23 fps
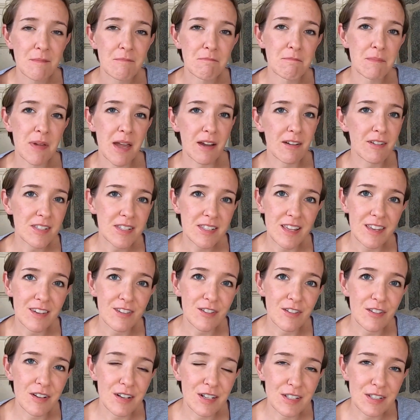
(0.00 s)
mail
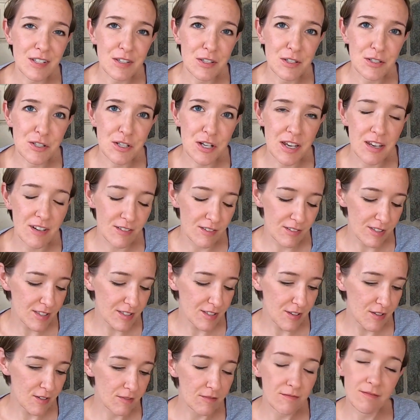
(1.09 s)
sender to the channel.
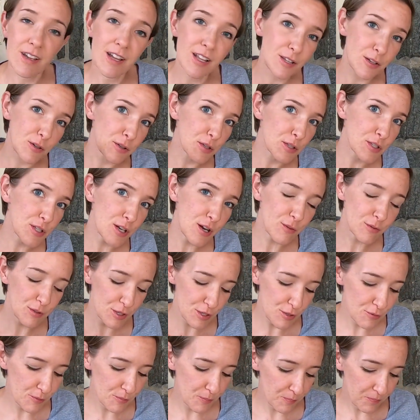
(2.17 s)
So hello to Joe
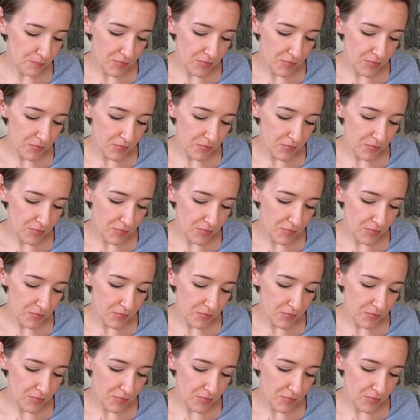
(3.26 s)
too.